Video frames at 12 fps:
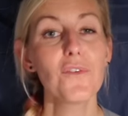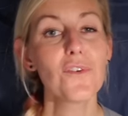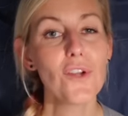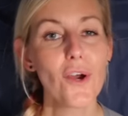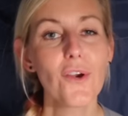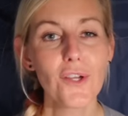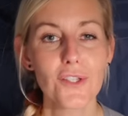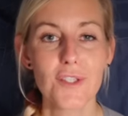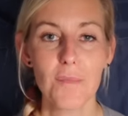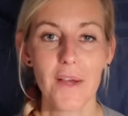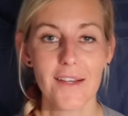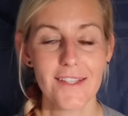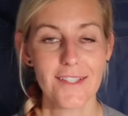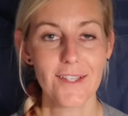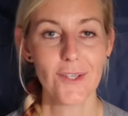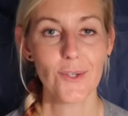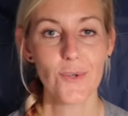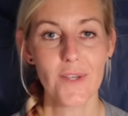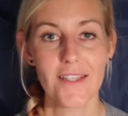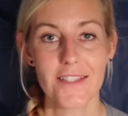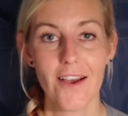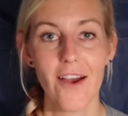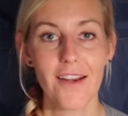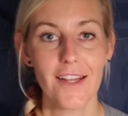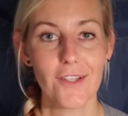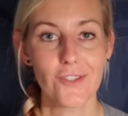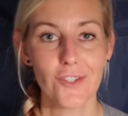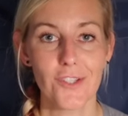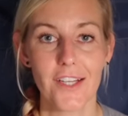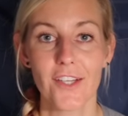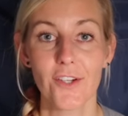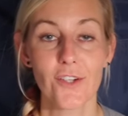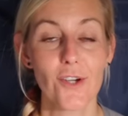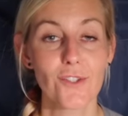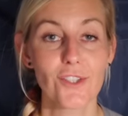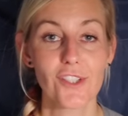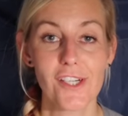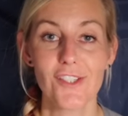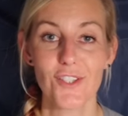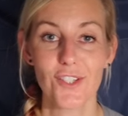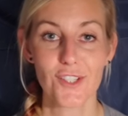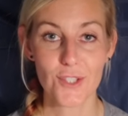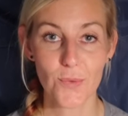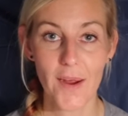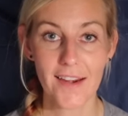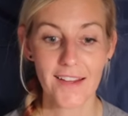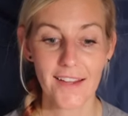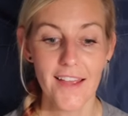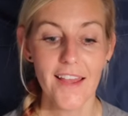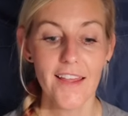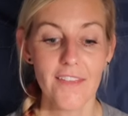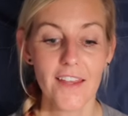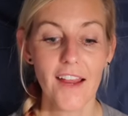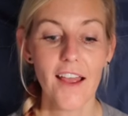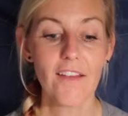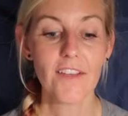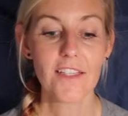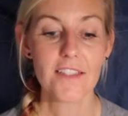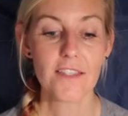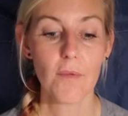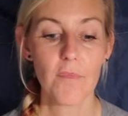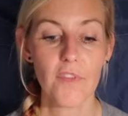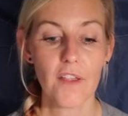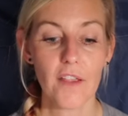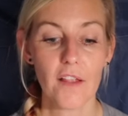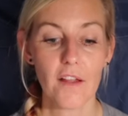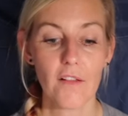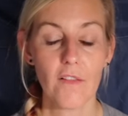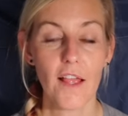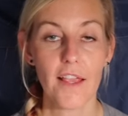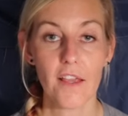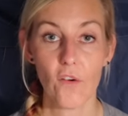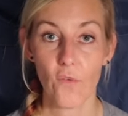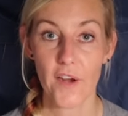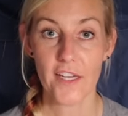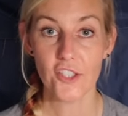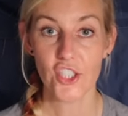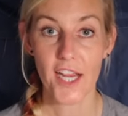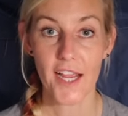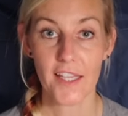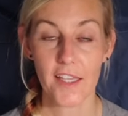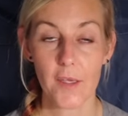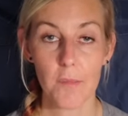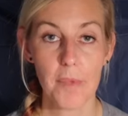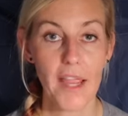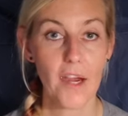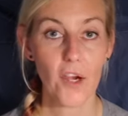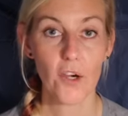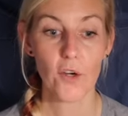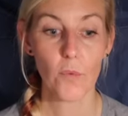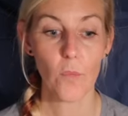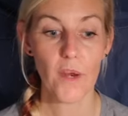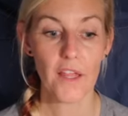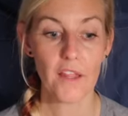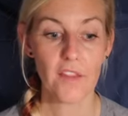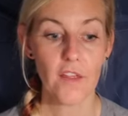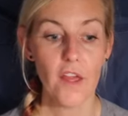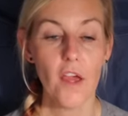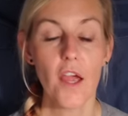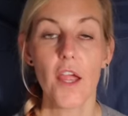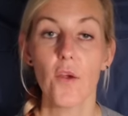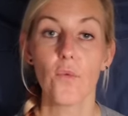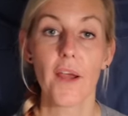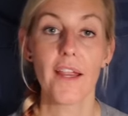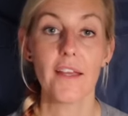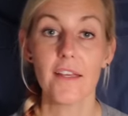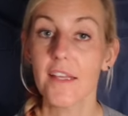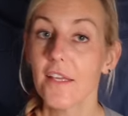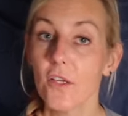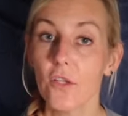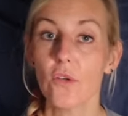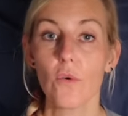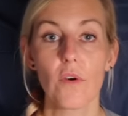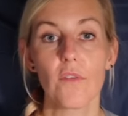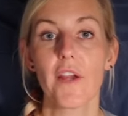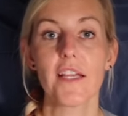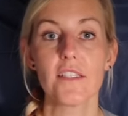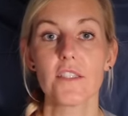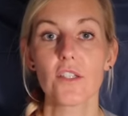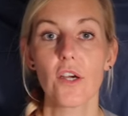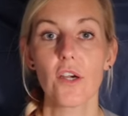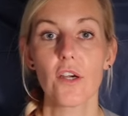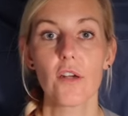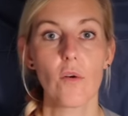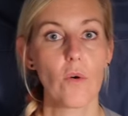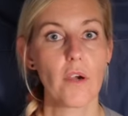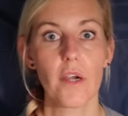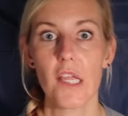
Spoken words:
you know you're somebody who is hot-natured and you're no stranger to sweating, then having something like a rain jacket paired with a rain kilt or a rain skirt or